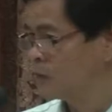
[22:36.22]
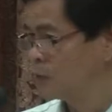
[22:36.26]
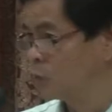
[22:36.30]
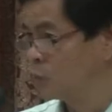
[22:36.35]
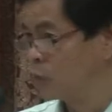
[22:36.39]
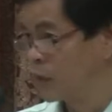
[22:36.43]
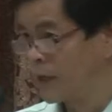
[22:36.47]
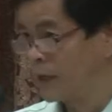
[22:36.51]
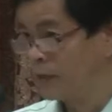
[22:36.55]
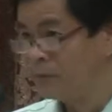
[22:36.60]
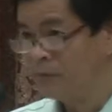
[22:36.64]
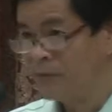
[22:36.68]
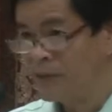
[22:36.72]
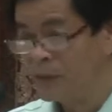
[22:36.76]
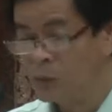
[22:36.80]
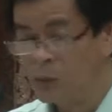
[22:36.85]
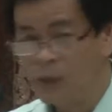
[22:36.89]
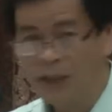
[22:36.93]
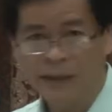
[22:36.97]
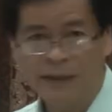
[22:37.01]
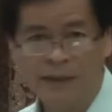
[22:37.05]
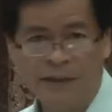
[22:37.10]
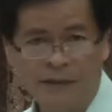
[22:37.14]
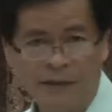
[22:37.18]
Would I be
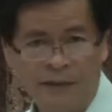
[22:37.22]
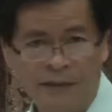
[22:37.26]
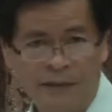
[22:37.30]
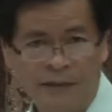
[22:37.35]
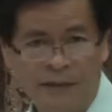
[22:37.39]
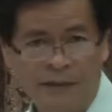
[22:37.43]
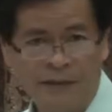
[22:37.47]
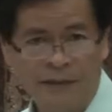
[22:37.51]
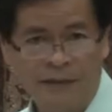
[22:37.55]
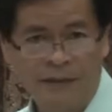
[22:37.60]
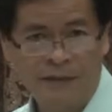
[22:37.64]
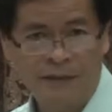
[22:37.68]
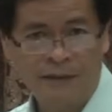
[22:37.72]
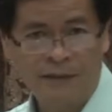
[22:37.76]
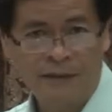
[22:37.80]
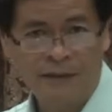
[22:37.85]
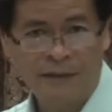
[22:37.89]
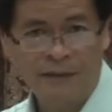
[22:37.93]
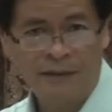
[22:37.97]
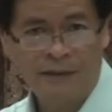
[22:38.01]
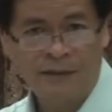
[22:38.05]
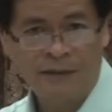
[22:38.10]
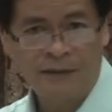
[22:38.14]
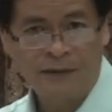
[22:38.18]
willing
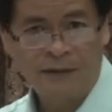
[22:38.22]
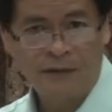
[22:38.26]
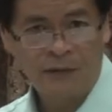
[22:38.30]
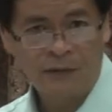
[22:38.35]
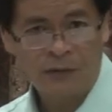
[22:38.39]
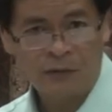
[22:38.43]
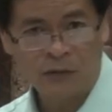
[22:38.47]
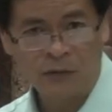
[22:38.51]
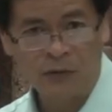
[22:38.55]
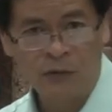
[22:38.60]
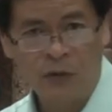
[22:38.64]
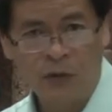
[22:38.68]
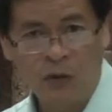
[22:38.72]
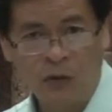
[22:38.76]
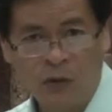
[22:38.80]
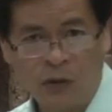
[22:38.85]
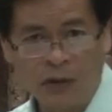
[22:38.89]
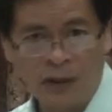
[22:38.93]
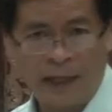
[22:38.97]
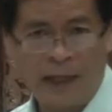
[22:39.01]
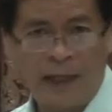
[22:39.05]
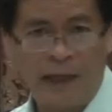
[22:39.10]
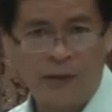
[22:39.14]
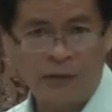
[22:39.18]
to go
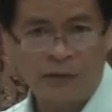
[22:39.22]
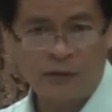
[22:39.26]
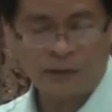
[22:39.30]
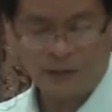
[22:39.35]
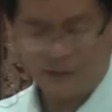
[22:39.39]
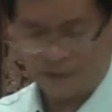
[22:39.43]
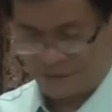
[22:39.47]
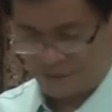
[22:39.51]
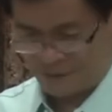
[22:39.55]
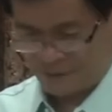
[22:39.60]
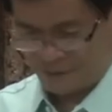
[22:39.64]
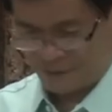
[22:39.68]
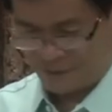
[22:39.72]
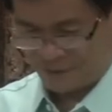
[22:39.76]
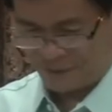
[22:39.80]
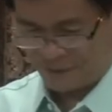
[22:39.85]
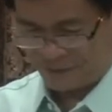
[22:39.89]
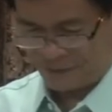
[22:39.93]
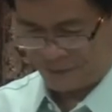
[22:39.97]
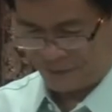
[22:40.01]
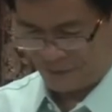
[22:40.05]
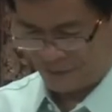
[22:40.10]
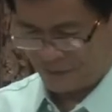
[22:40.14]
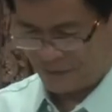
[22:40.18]
all out?
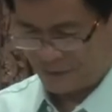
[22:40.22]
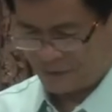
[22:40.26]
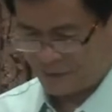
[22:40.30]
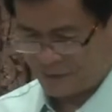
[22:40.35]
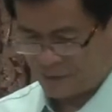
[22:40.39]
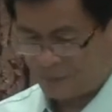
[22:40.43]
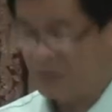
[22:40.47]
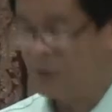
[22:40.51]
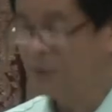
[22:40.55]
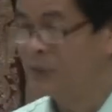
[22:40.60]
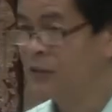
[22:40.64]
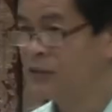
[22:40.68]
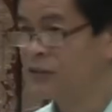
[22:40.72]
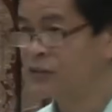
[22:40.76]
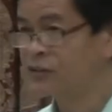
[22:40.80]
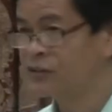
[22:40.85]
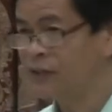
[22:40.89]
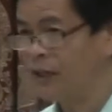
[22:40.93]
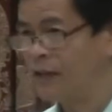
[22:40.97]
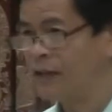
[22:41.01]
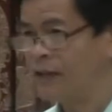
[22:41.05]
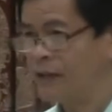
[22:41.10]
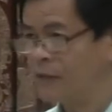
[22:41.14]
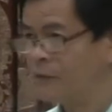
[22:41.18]
Maybe
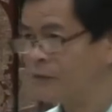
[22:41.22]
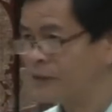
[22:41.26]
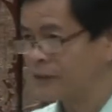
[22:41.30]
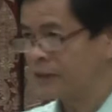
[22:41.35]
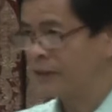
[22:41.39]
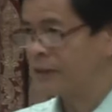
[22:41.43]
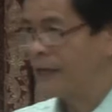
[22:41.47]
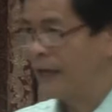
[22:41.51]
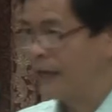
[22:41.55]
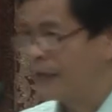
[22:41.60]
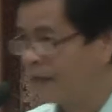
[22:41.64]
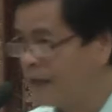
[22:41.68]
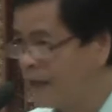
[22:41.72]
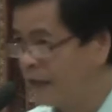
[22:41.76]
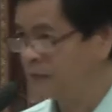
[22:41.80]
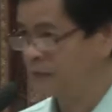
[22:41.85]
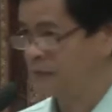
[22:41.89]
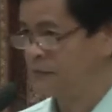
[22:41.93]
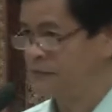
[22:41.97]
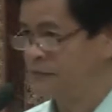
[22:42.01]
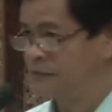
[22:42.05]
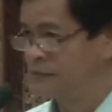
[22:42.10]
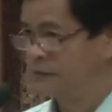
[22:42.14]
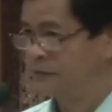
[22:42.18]
sell everything I
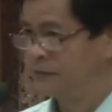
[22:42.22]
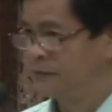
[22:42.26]
have